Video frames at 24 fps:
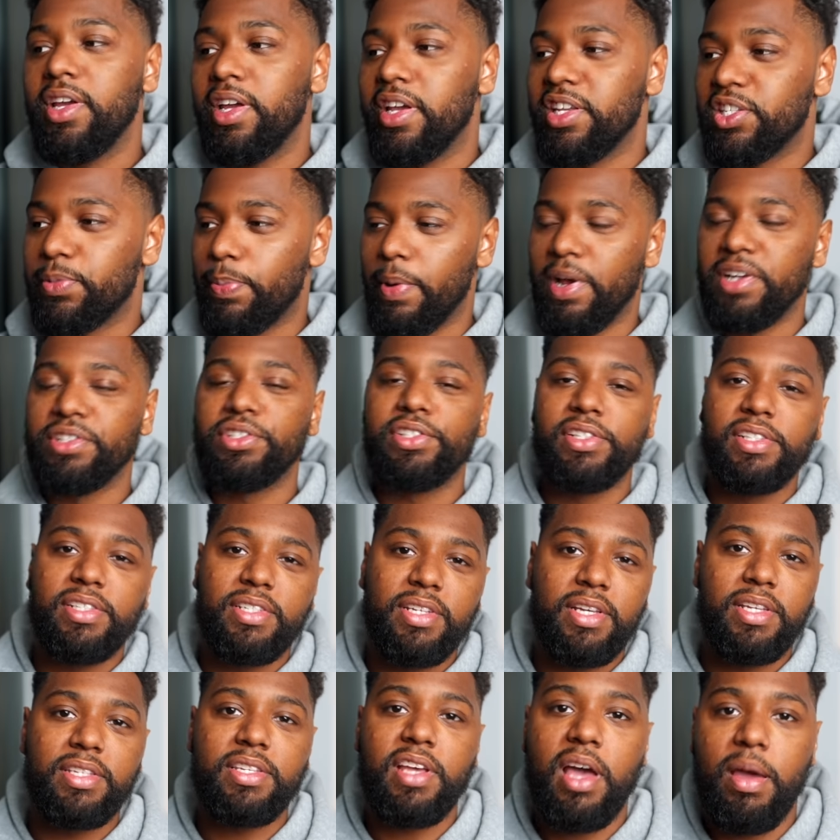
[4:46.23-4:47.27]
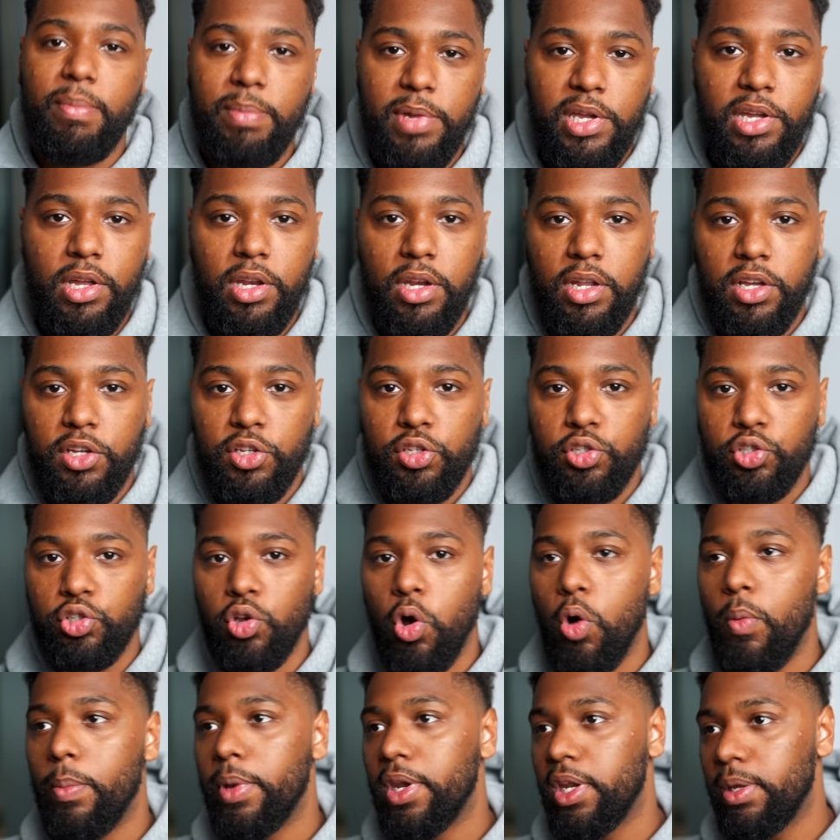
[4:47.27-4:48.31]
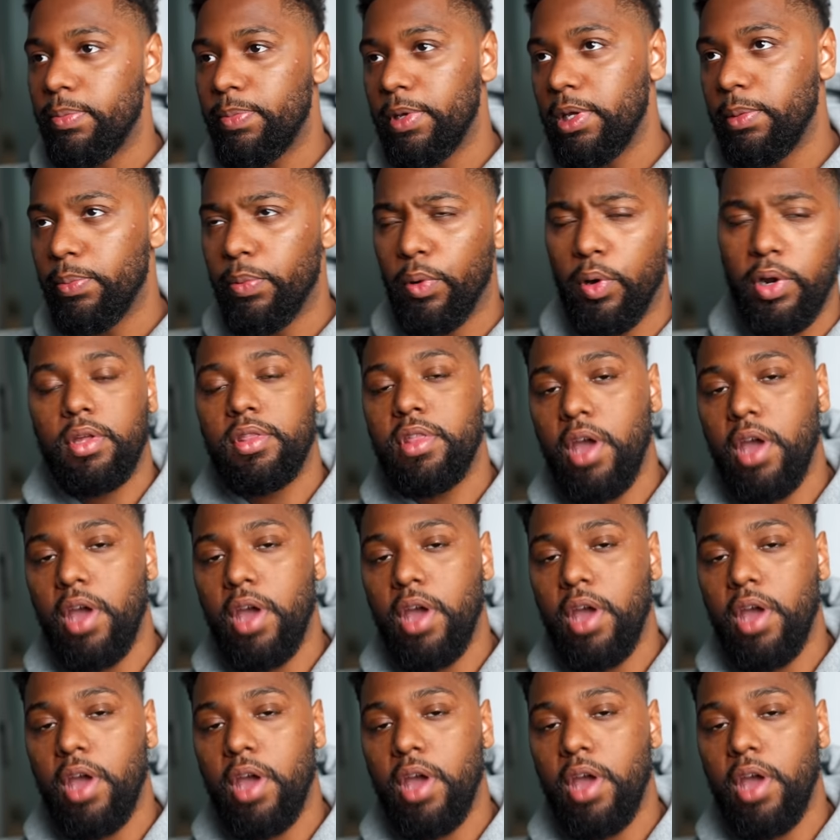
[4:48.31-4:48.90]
especially since I meet so many people